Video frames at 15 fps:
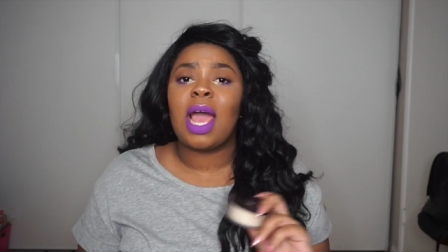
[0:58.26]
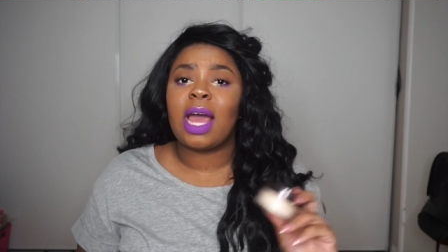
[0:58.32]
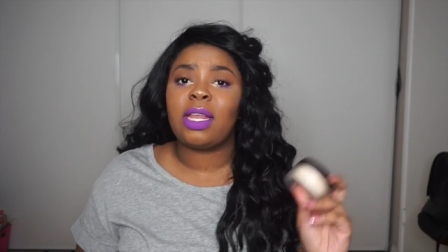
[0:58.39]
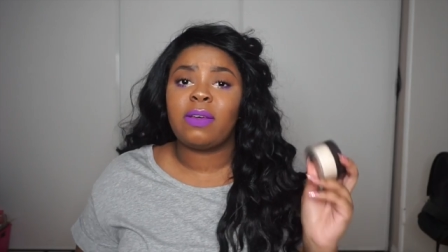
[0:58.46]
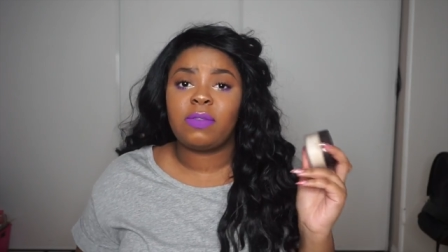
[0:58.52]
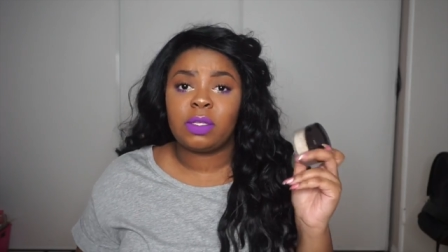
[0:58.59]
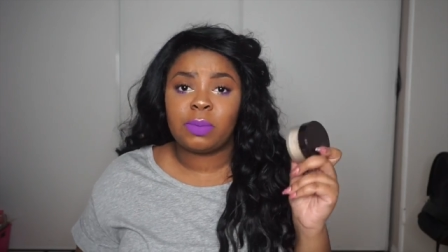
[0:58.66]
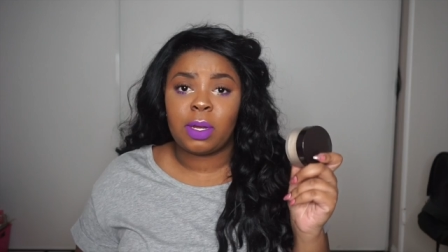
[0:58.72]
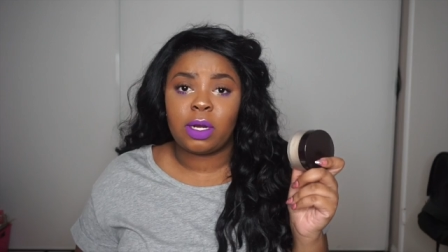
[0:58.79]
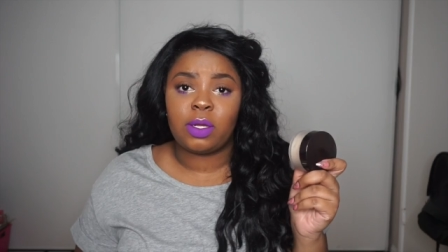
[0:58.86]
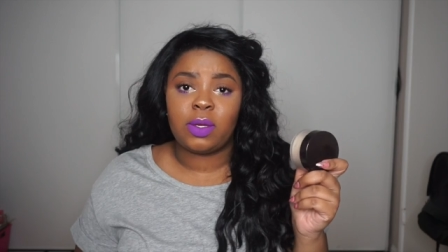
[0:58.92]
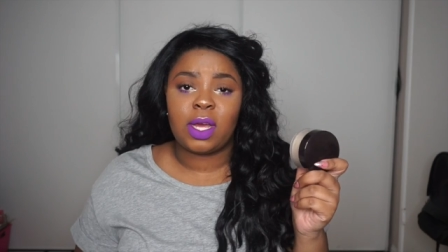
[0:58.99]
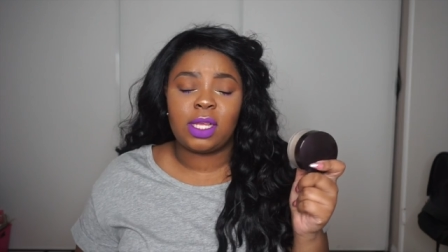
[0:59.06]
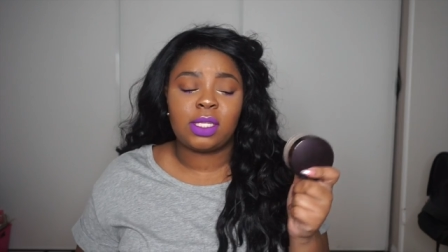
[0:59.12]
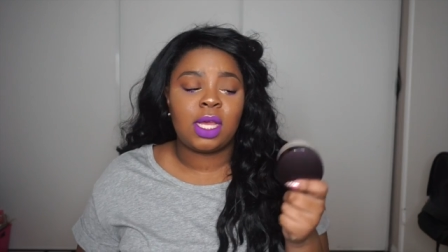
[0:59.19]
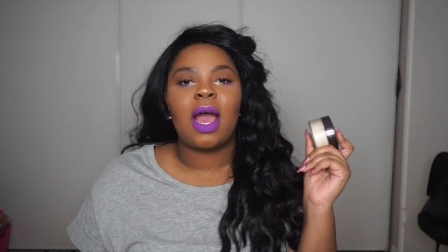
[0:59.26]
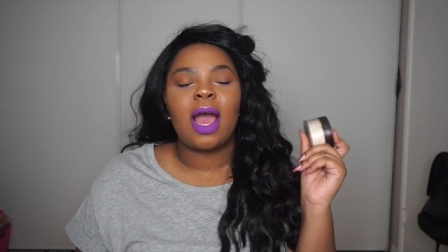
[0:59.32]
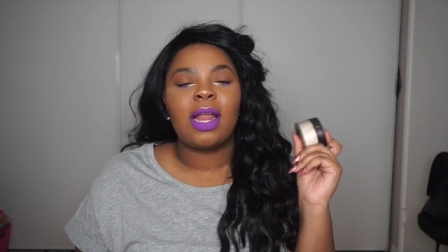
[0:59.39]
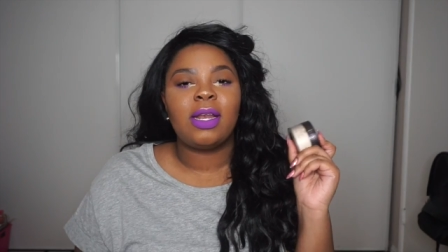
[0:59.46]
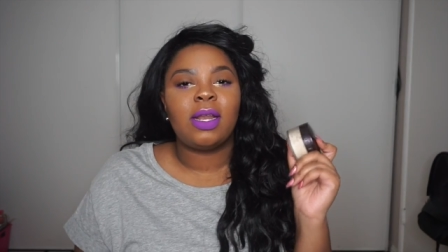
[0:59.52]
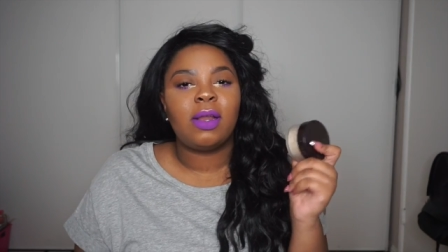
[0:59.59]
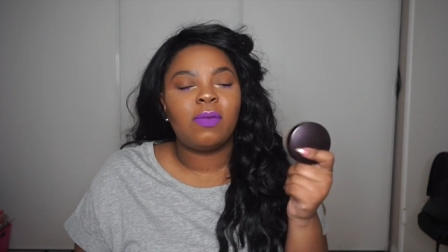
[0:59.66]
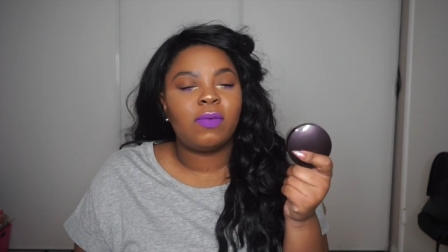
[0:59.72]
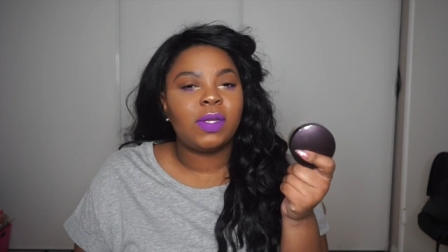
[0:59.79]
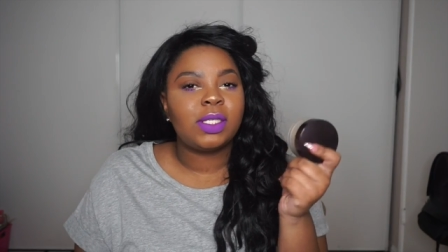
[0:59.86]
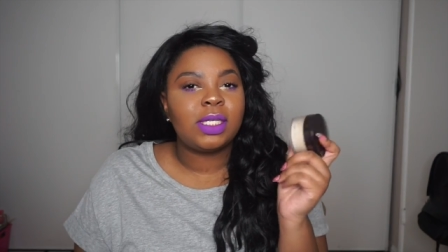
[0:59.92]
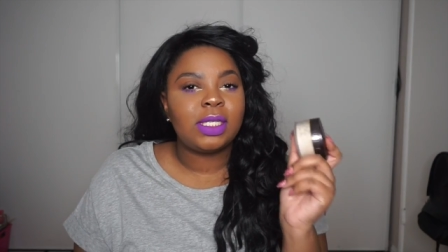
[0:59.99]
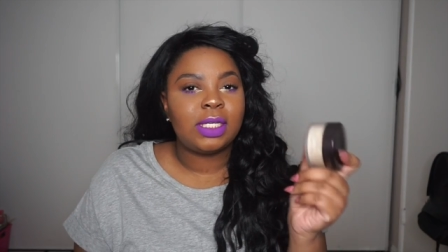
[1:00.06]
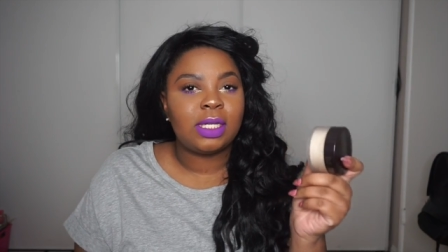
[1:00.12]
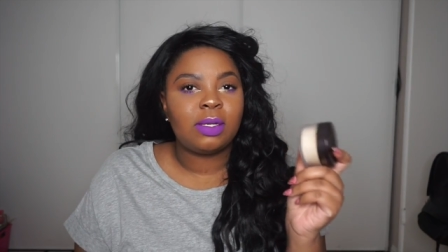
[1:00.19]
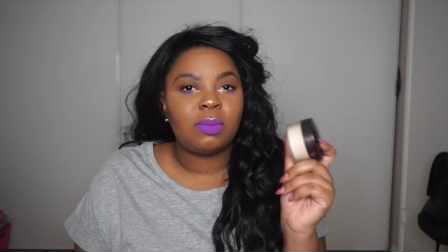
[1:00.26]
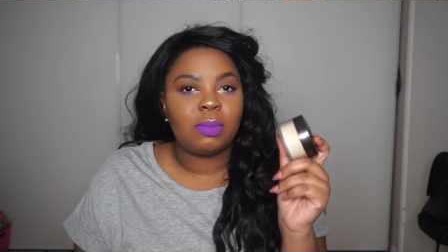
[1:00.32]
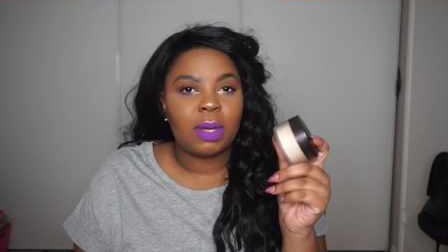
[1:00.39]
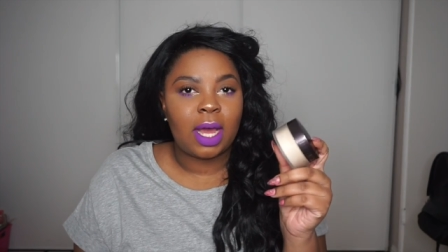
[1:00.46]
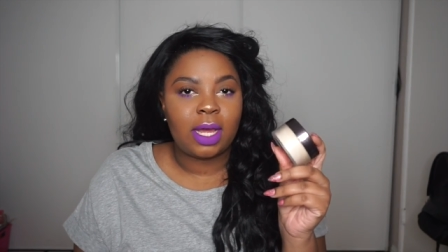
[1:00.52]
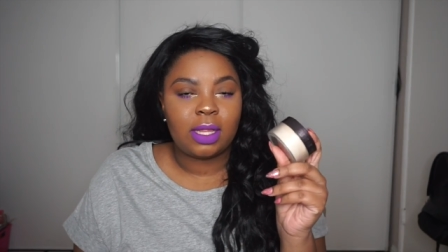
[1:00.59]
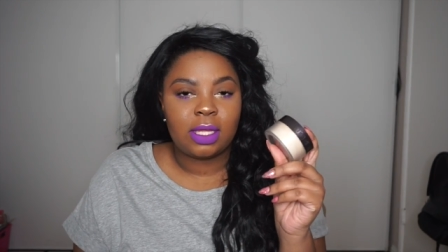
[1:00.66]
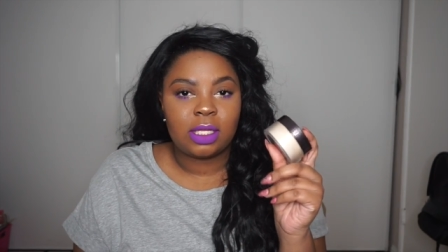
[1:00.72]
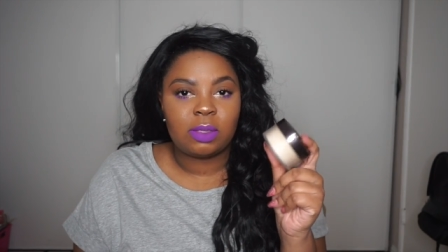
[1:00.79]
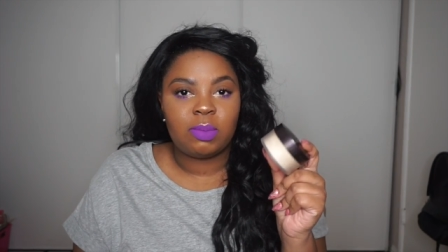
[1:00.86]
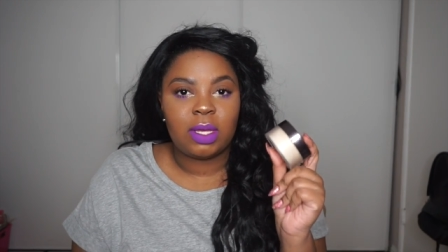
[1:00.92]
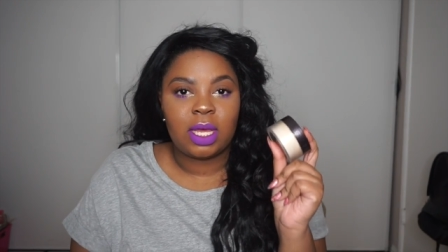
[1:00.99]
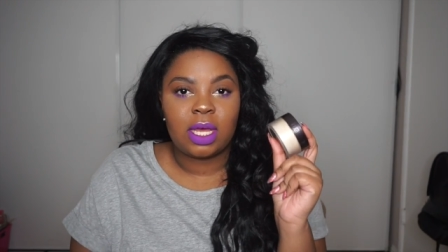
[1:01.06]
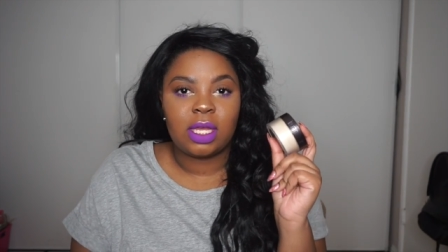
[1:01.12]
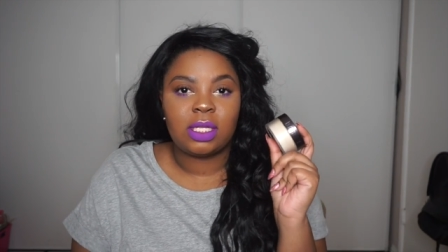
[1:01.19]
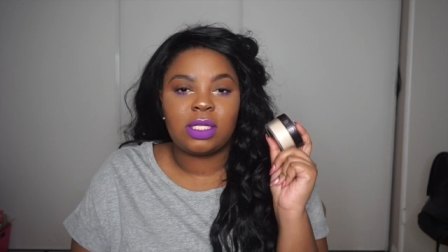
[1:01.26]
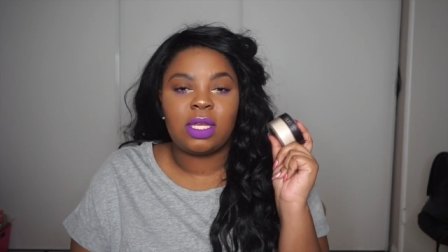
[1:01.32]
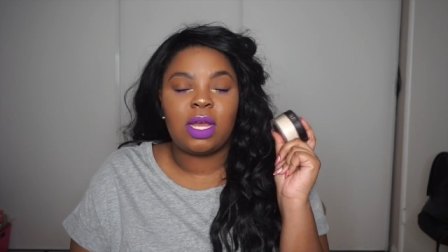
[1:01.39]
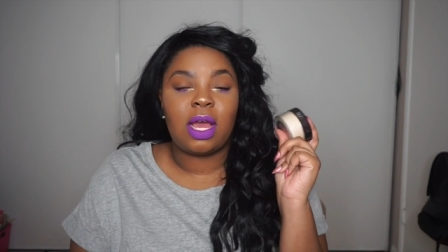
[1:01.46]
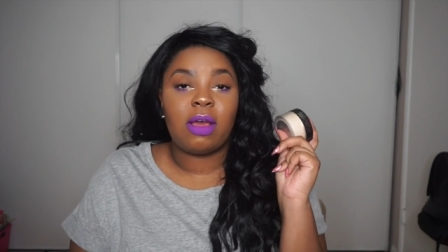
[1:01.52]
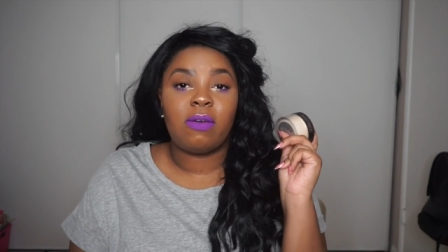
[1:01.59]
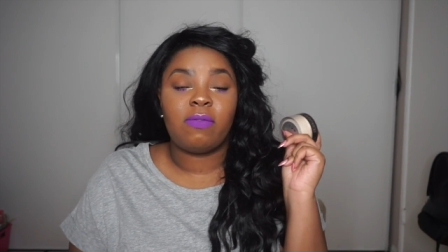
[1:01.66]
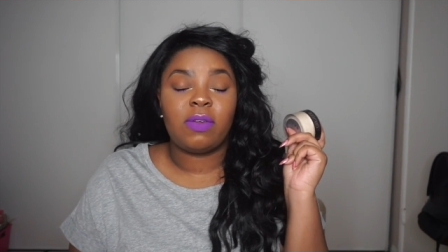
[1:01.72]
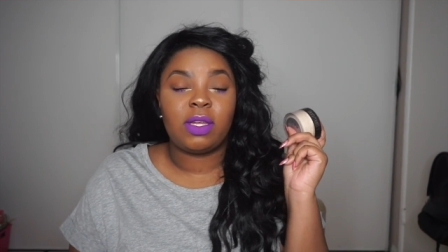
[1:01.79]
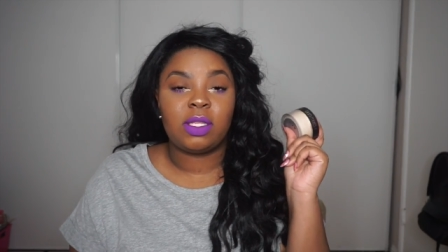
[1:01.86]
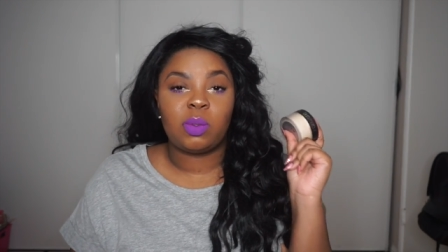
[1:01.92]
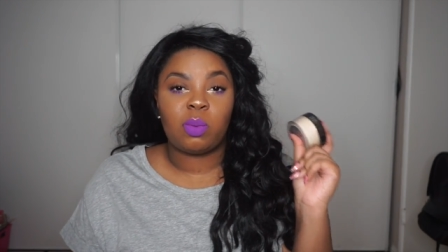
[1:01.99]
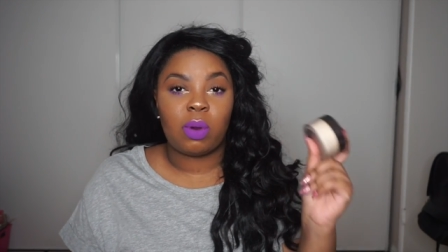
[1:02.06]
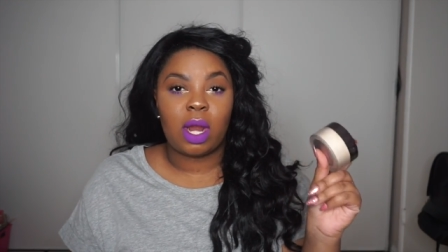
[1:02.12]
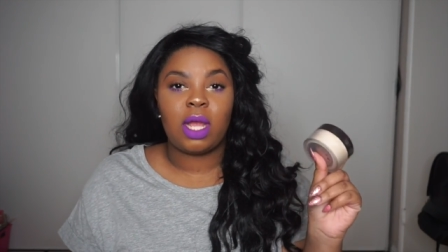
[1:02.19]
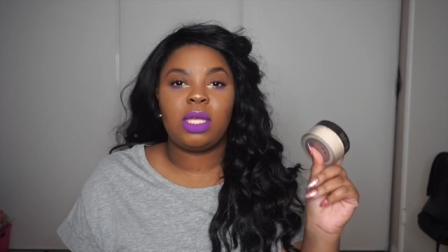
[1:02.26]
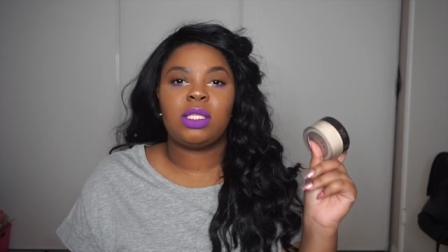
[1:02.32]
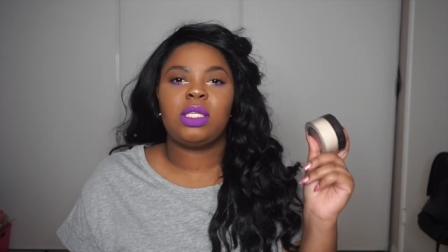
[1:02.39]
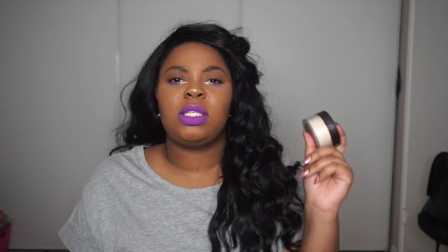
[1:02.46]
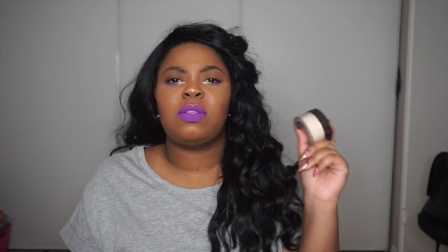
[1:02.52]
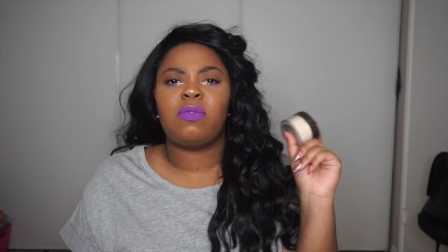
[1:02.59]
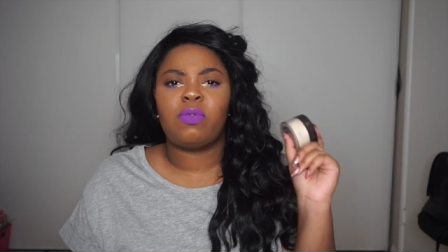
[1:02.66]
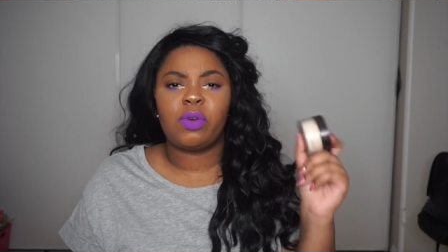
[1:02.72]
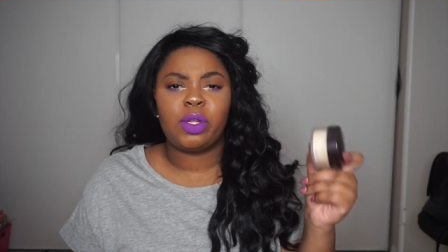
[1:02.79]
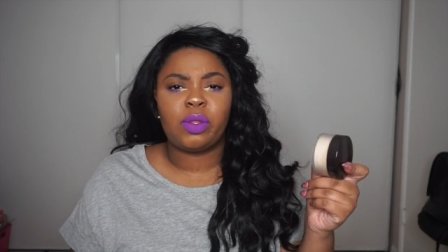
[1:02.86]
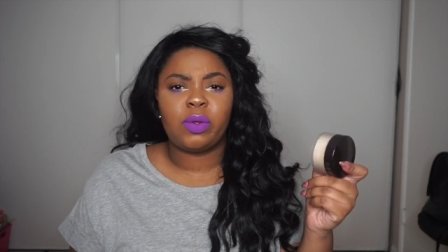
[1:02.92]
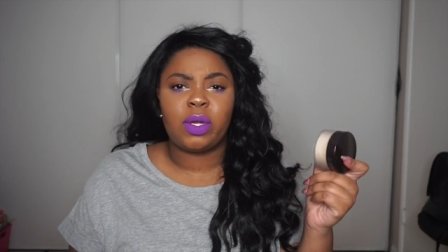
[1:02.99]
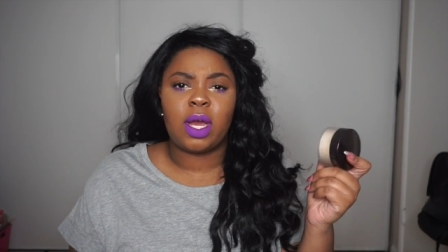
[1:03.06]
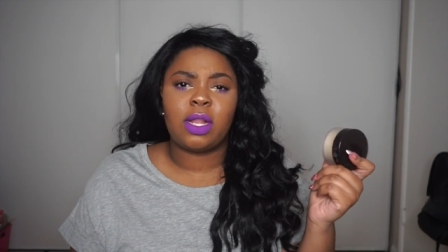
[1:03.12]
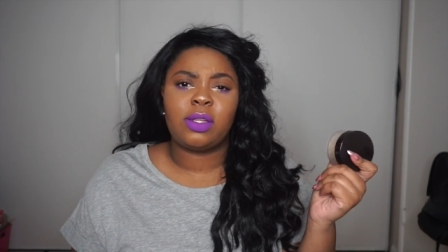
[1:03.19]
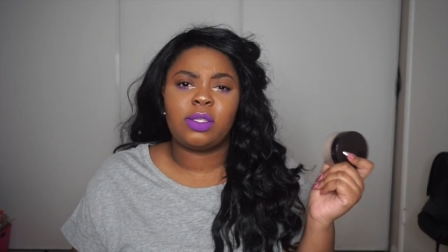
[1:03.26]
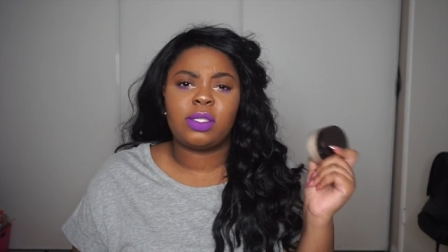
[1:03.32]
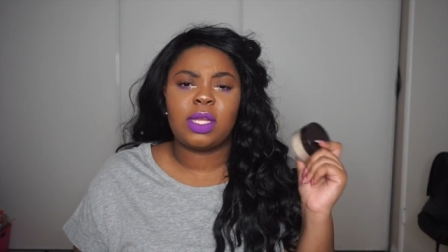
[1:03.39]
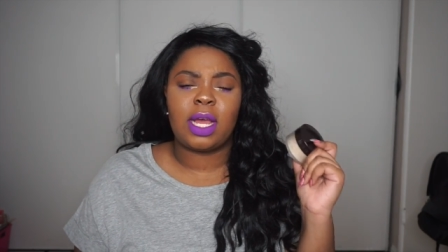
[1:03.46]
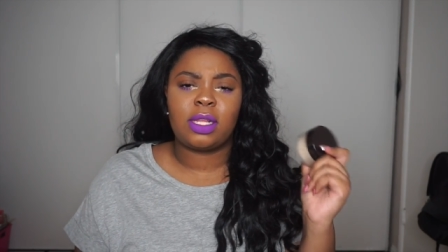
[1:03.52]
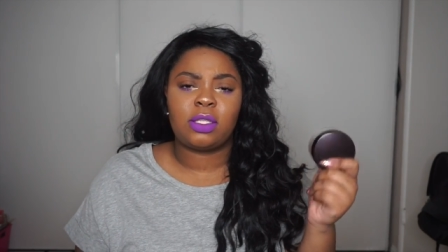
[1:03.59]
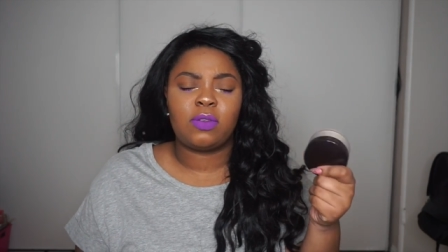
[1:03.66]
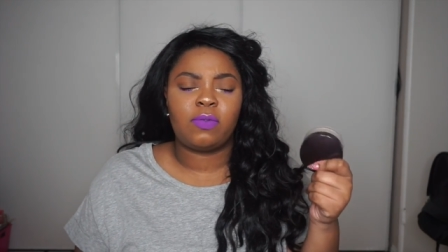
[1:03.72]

I love this powder, you guys. I really didn't buy this because of its price. It's $43 at